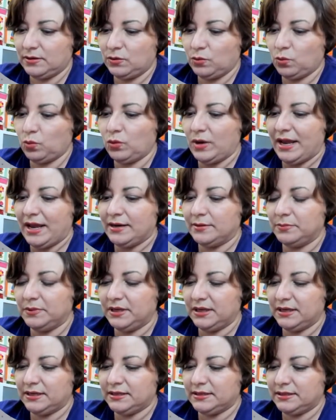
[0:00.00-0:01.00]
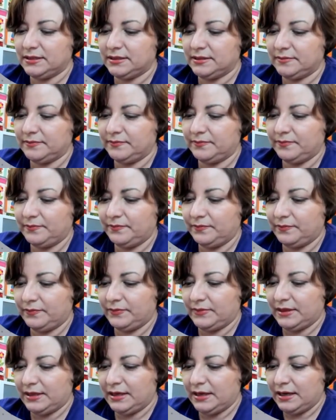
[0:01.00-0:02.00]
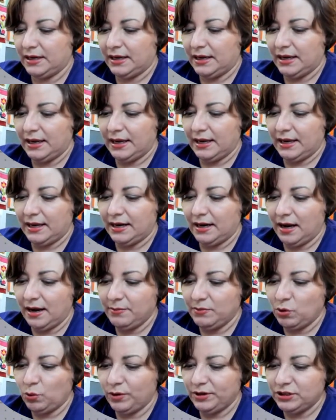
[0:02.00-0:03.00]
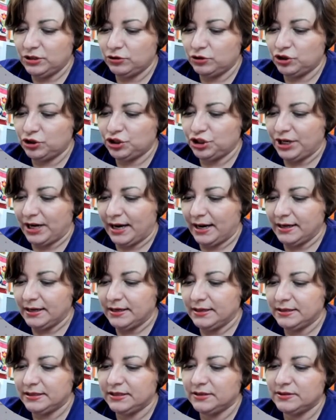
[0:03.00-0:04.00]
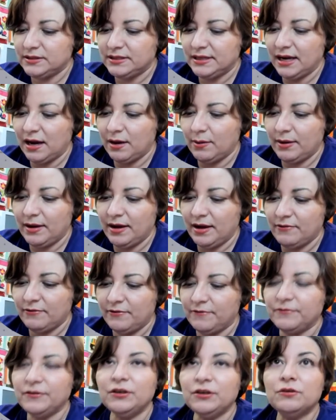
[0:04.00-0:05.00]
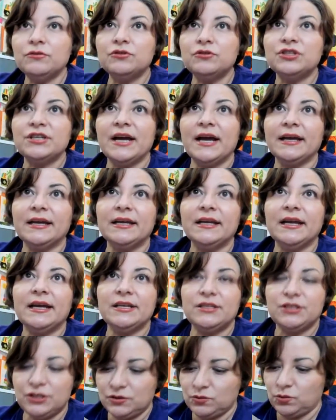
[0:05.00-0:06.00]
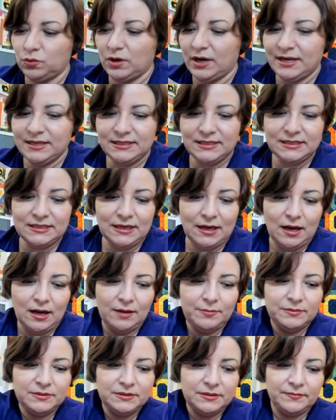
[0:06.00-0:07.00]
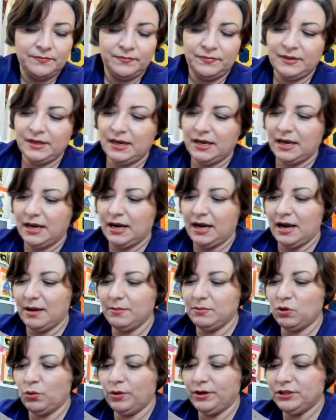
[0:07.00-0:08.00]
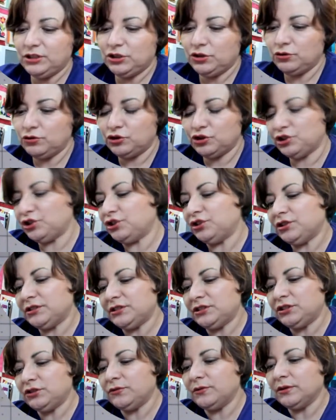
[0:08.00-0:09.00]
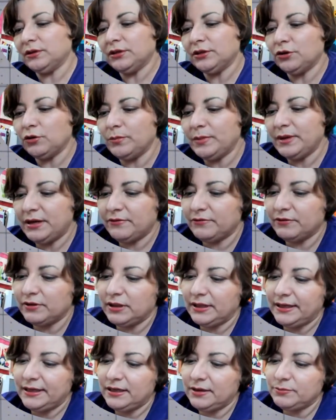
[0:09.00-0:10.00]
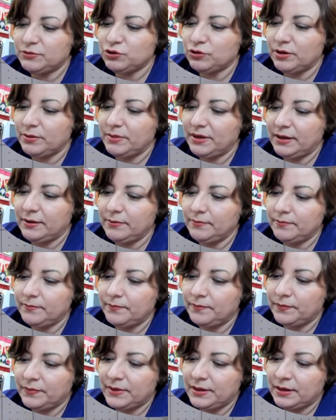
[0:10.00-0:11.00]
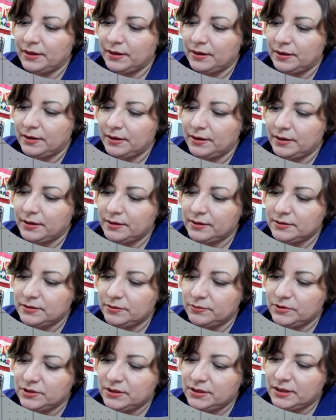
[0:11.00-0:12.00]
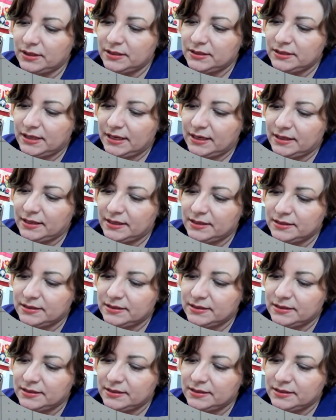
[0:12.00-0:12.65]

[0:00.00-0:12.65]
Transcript: red piece. And I'm going to check. Do you see how I have a few jagged edges where I stopped? I'm going to do a little bit of cleanup trimming. And so I'm just going to take these